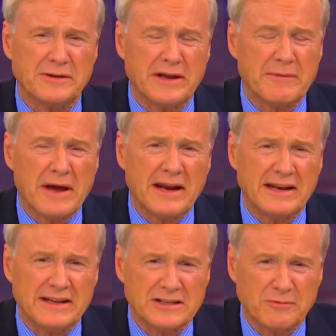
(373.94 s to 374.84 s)
out
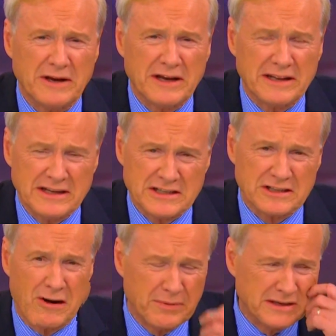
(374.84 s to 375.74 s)
this week, this is our
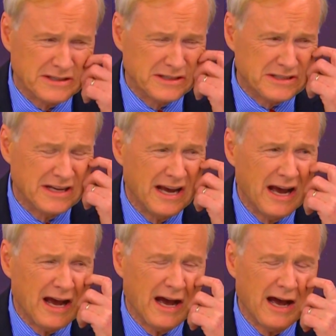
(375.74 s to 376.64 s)
business,
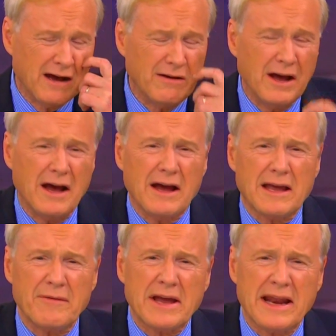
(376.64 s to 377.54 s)
coming
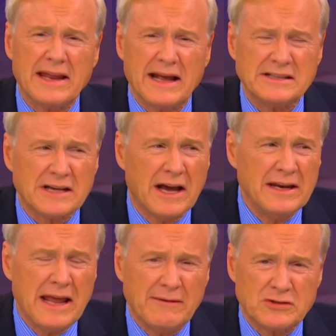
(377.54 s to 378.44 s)
out against
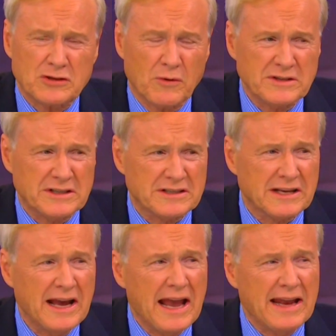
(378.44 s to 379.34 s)
unnamed sources.
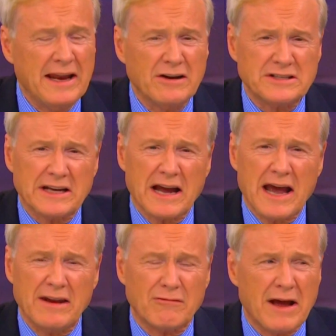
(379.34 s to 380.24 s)
And here's the guy that
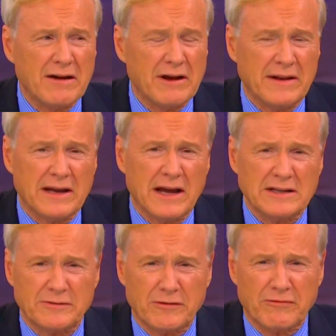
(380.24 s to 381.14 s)
ran around the country for
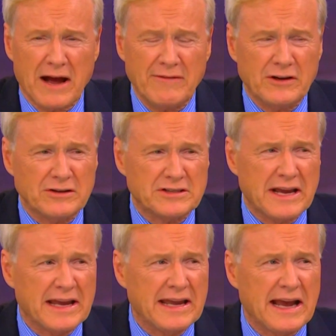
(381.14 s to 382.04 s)
5 years saying he
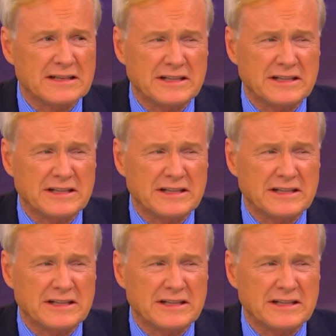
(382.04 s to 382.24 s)
has these